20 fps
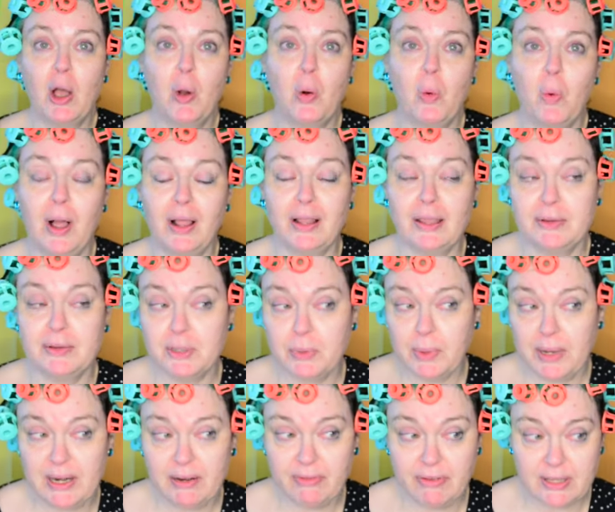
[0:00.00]
while I was
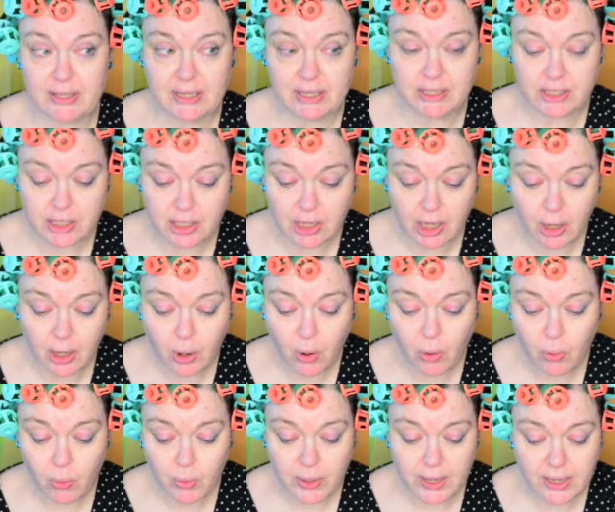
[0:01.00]
waiting for these to go,
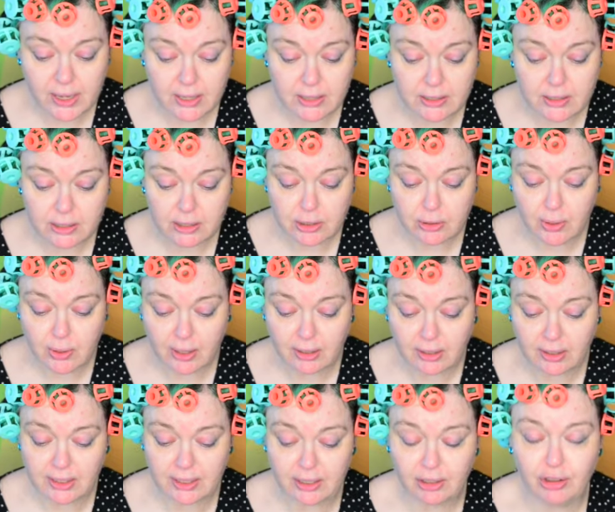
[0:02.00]
we can do a
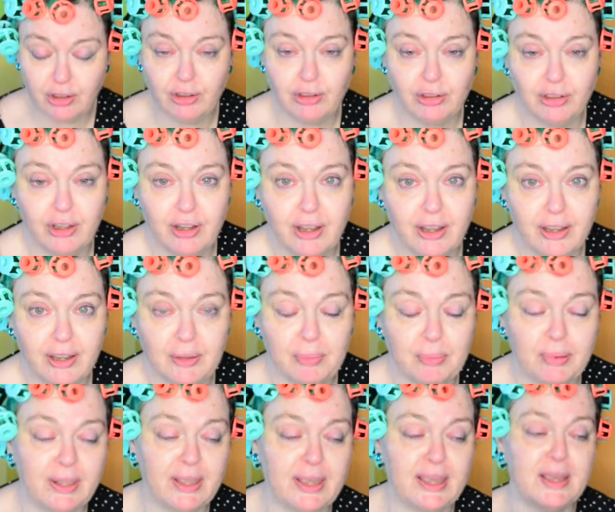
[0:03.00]
little look
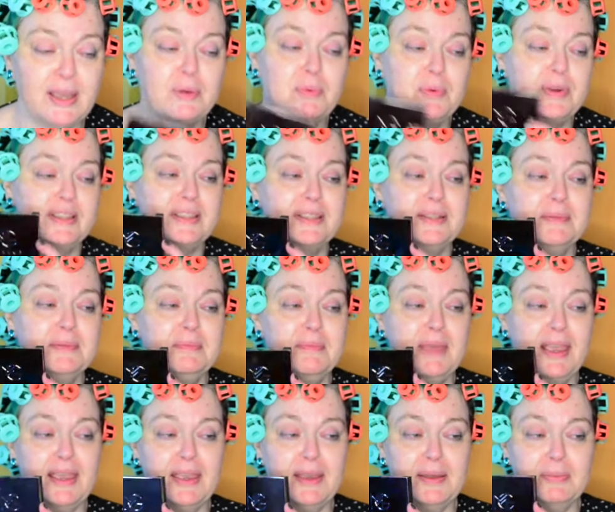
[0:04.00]
playing with some
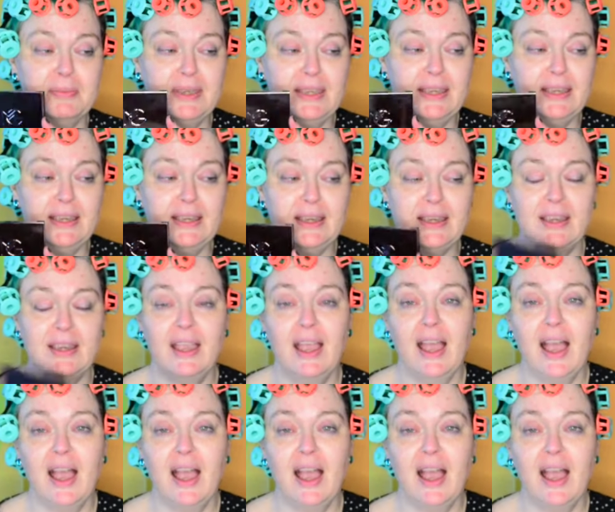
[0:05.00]
Makeup Geek.